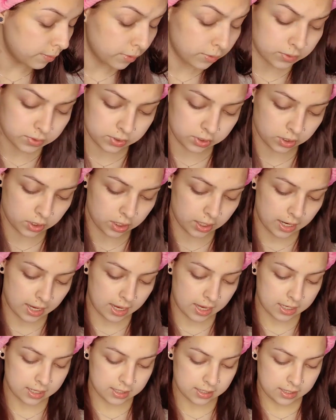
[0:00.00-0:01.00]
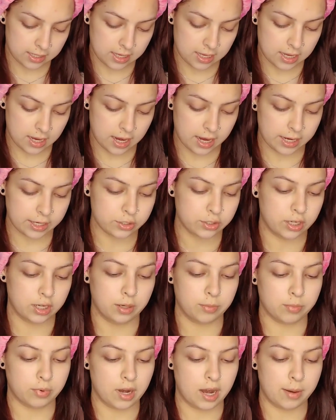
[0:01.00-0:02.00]
booster and the
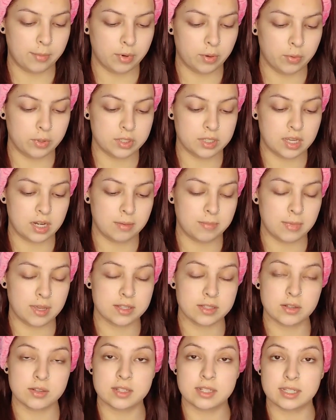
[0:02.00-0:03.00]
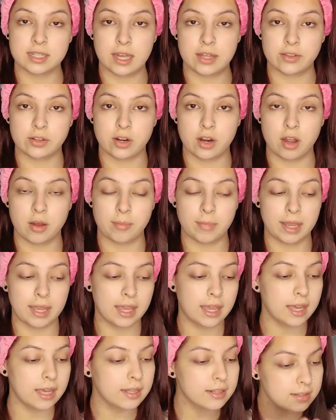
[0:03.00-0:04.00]
hydrating primer. We're just going to mix those together on my
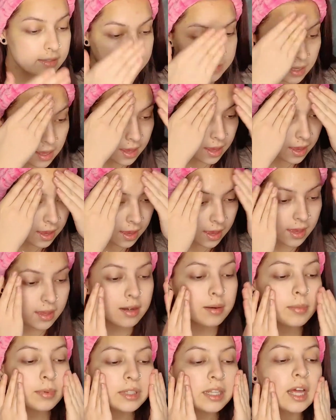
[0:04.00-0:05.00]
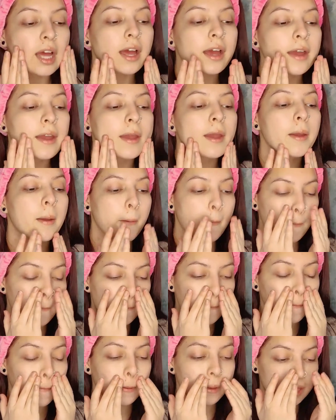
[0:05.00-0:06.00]
hands and apply
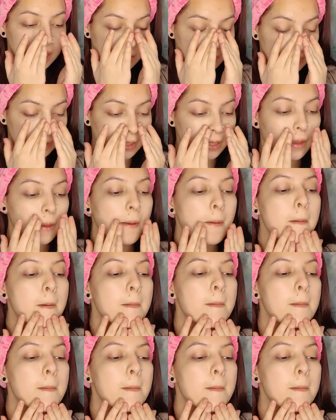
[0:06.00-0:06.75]
evenly.